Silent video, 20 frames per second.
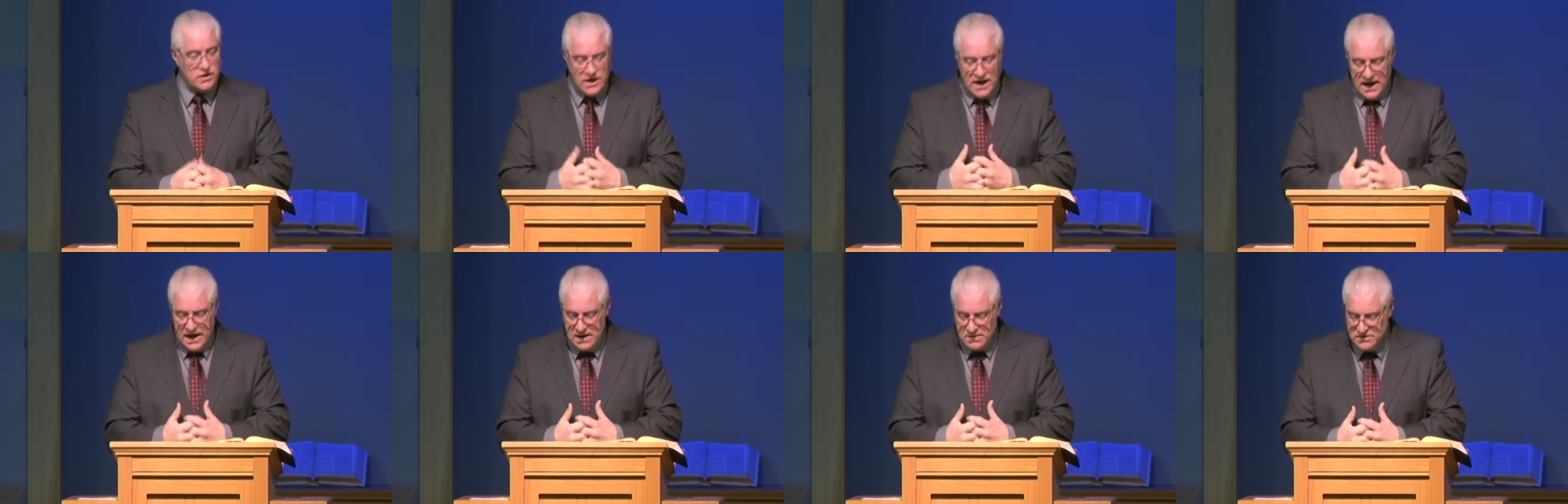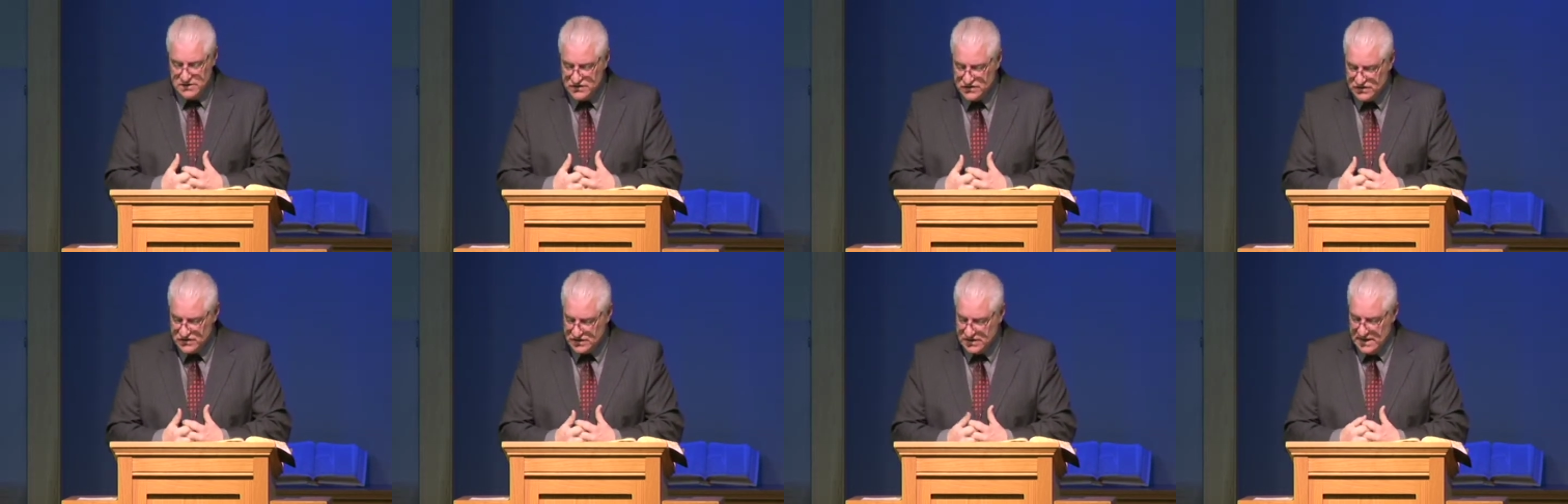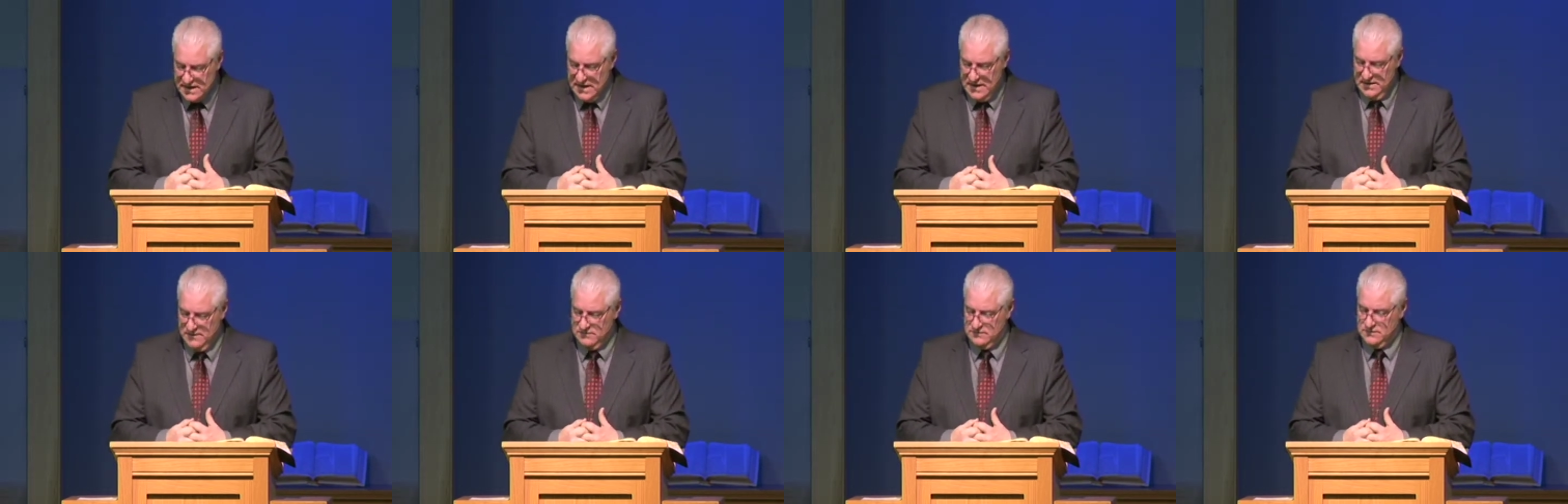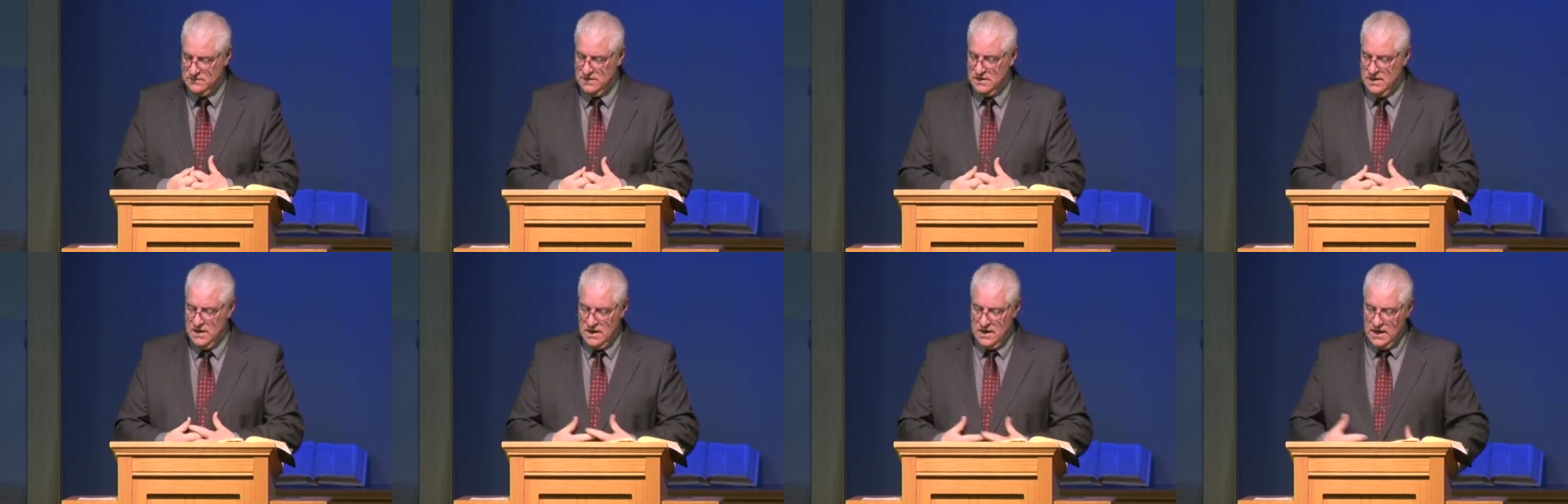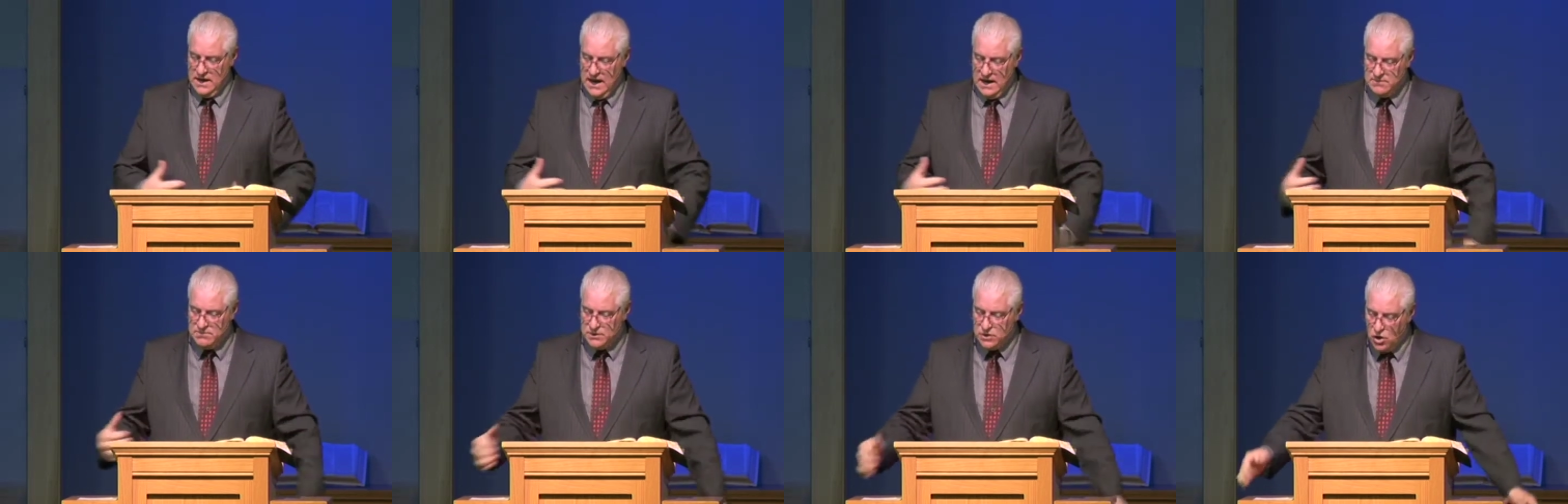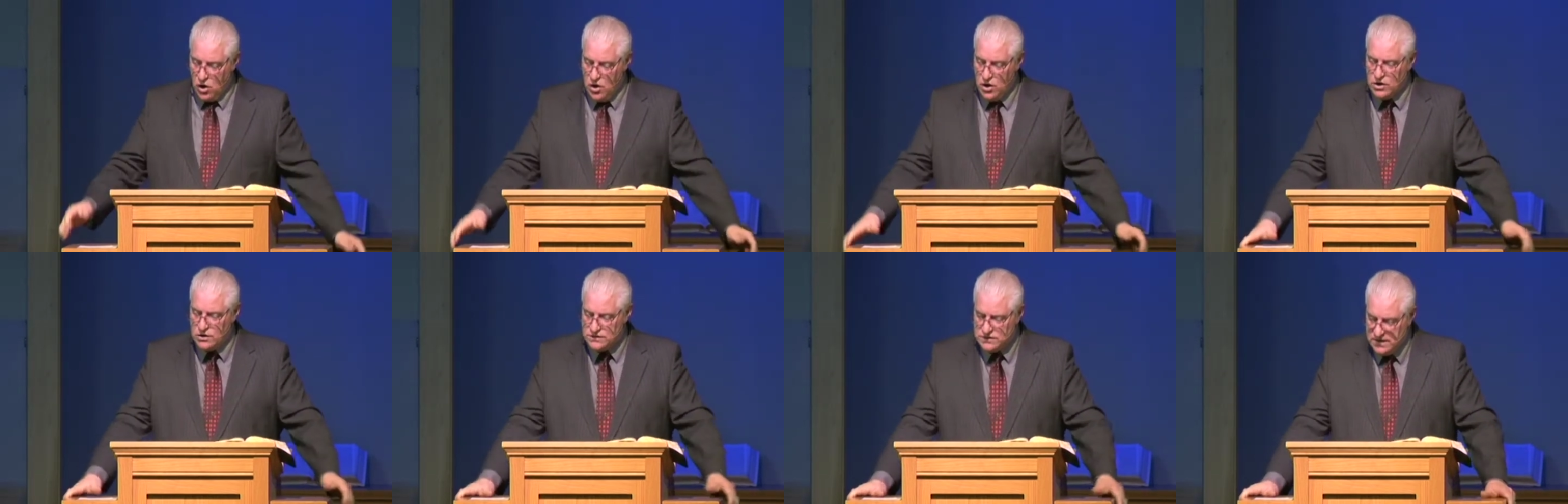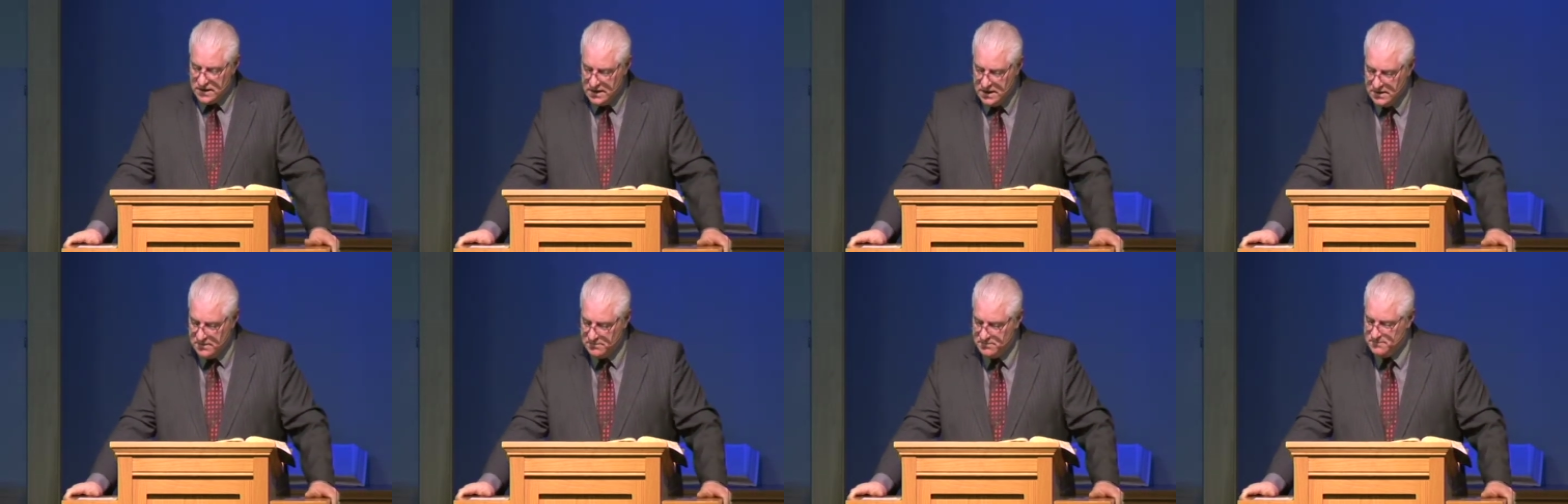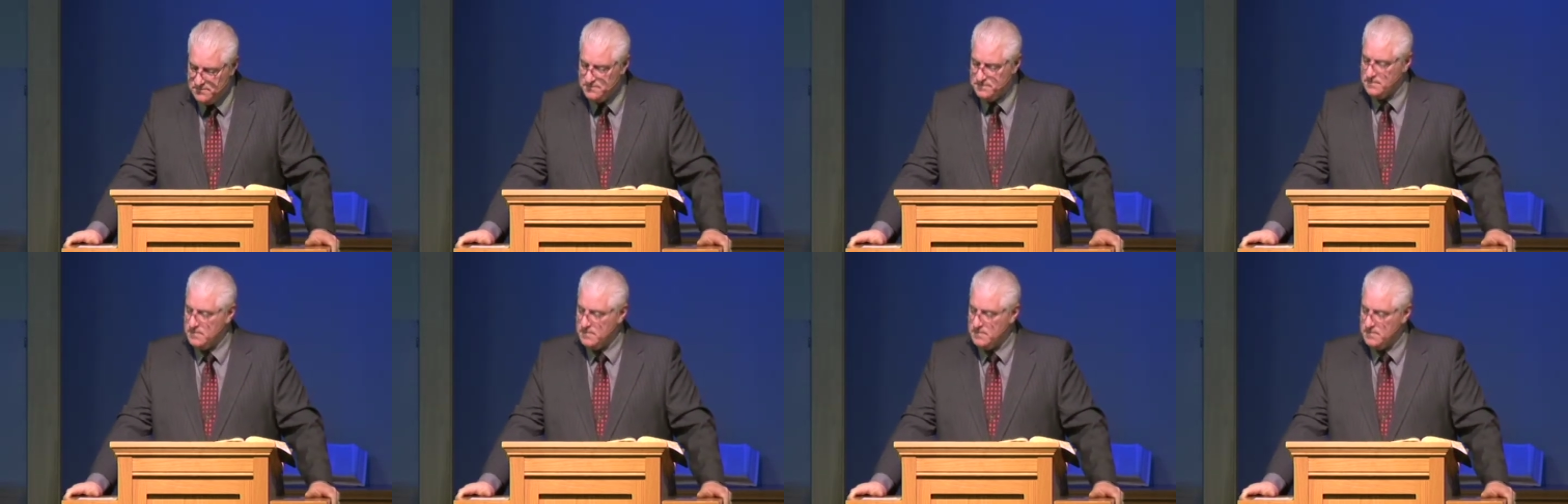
and I am His slave, and I belong to Him.